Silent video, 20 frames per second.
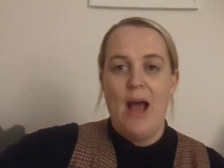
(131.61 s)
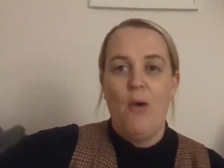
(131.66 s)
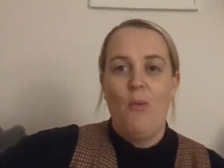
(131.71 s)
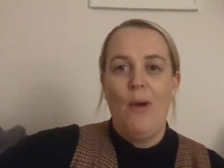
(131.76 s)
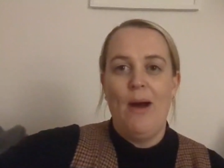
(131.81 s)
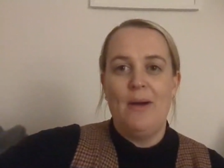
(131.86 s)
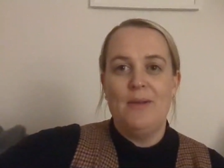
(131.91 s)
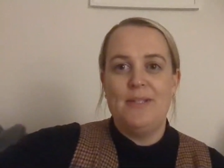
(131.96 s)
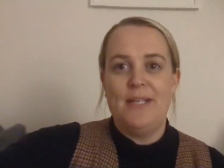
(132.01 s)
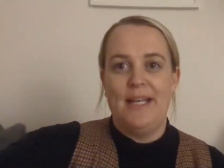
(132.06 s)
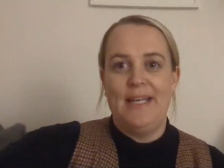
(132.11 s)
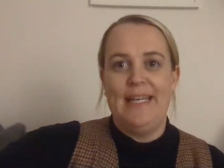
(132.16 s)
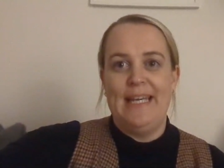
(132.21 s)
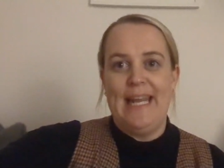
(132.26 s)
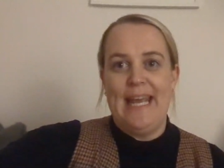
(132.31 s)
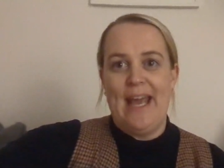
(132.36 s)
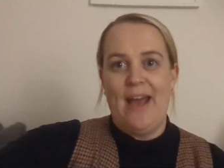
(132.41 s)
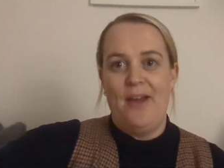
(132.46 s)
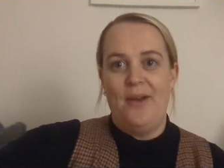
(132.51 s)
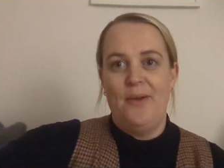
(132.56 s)
Well done,
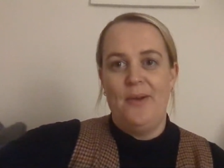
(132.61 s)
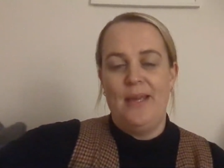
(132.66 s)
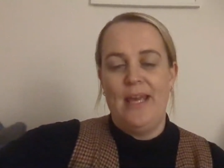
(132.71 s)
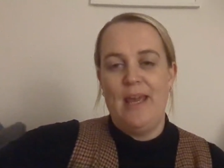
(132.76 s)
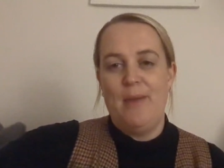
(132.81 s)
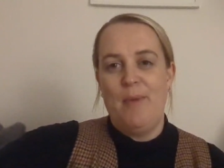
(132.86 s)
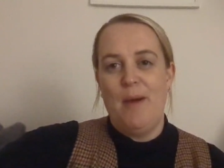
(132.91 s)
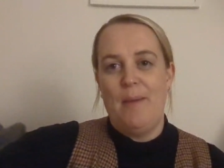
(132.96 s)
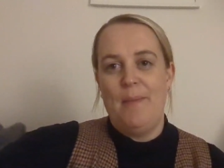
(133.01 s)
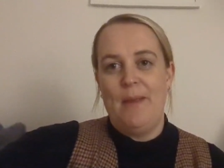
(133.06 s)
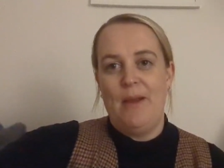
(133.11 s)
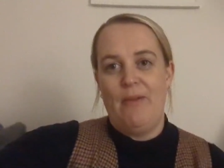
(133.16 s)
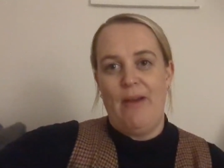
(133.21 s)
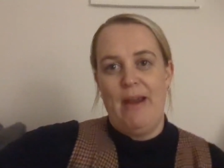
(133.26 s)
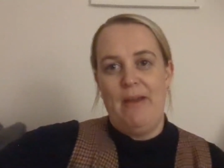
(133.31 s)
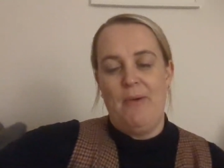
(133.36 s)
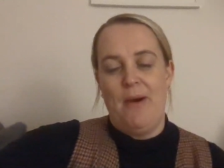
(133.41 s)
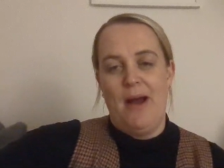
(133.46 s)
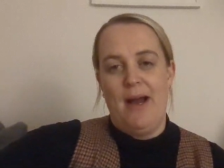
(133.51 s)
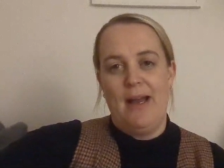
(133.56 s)
Leo. Keep up the
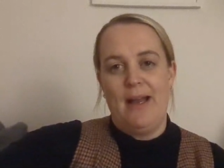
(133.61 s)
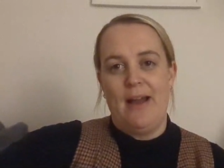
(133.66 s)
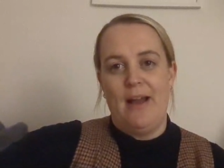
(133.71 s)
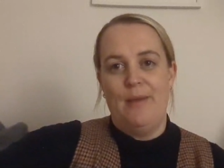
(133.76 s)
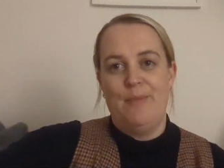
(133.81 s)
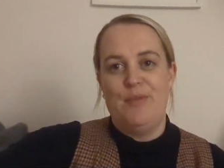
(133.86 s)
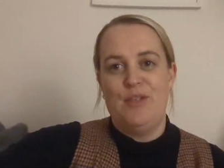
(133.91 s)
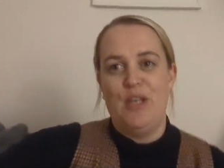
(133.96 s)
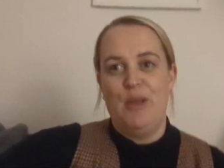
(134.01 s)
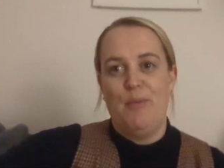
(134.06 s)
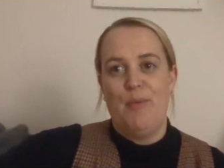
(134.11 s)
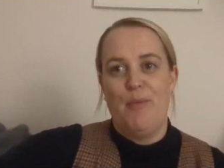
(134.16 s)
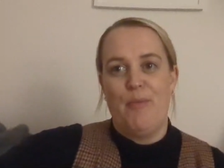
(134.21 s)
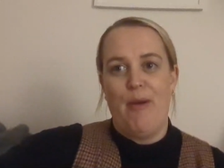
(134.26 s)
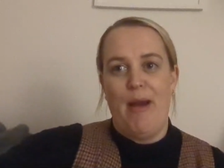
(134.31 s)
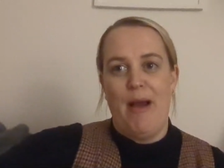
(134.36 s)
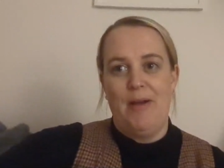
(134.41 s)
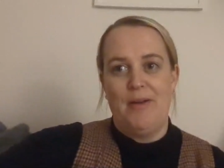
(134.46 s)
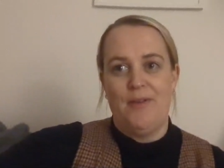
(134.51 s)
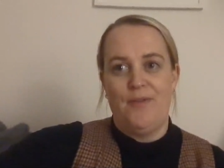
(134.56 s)
great work. I'm super
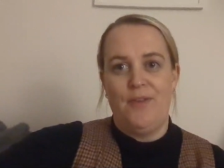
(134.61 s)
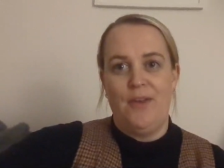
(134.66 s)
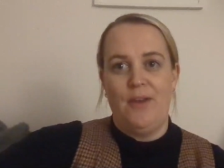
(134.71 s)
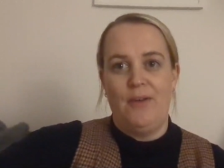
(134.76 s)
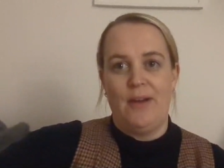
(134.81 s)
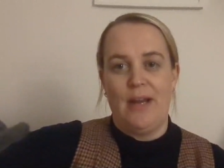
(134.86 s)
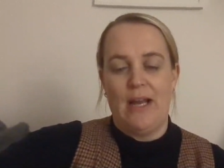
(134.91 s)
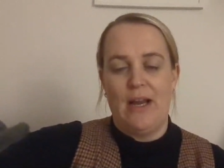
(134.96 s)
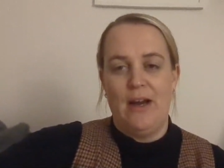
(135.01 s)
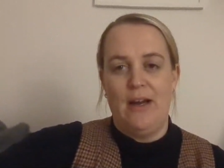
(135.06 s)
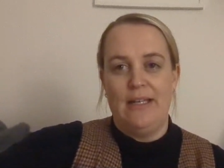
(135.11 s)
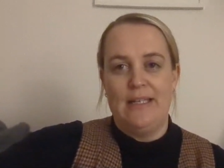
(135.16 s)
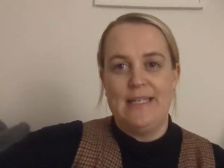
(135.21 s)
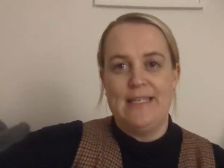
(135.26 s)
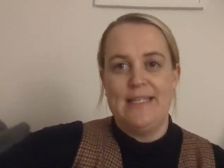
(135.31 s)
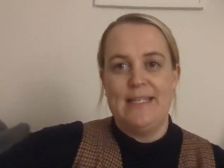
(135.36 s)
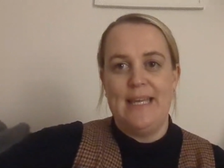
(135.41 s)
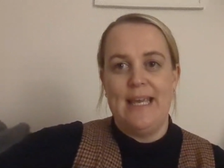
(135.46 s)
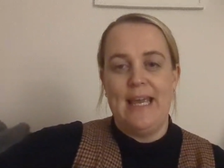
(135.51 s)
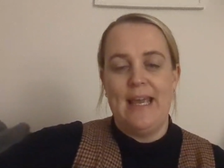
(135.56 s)
proud of you and I
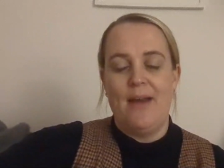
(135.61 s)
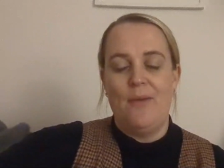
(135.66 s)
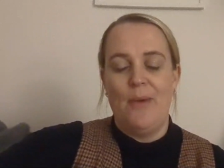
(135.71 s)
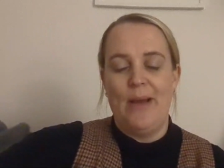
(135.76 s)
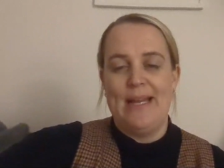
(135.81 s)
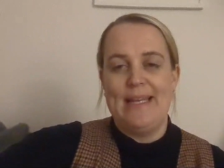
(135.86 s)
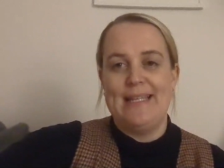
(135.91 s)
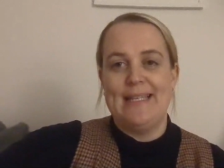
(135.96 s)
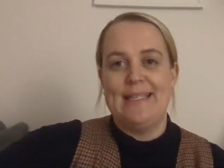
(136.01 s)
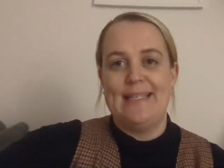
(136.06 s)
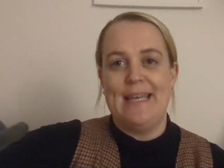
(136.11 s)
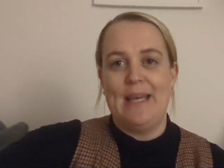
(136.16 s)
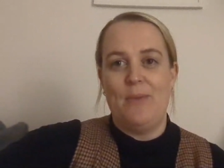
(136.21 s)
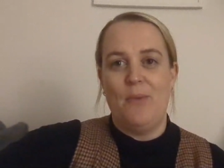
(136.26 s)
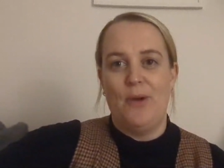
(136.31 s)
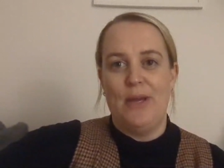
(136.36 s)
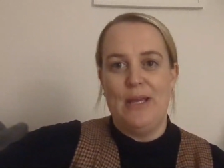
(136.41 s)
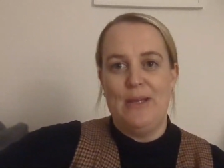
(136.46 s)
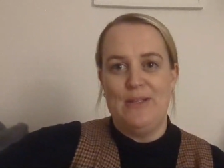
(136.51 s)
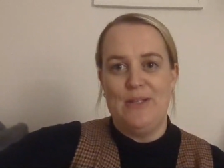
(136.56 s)
can't see wait to see
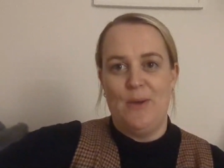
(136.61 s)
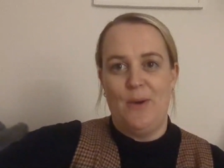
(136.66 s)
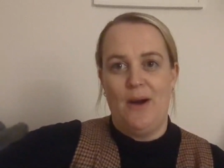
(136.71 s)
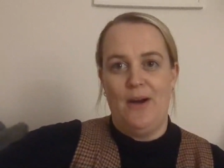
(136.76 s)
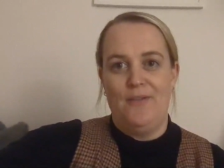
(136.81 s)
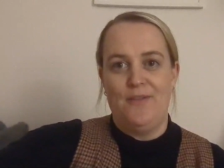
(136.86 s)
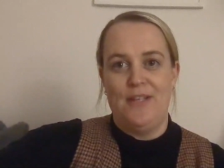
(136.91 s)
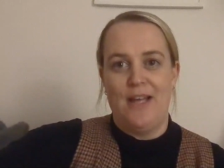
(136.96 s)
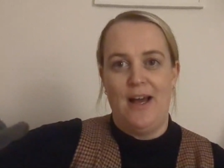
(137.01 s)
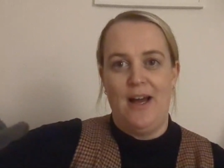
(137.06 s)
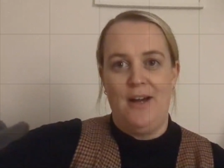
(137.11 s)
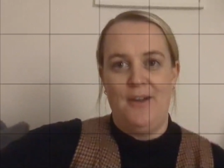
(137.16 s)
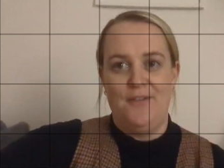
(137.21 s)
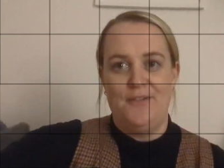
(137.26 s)
what you do after half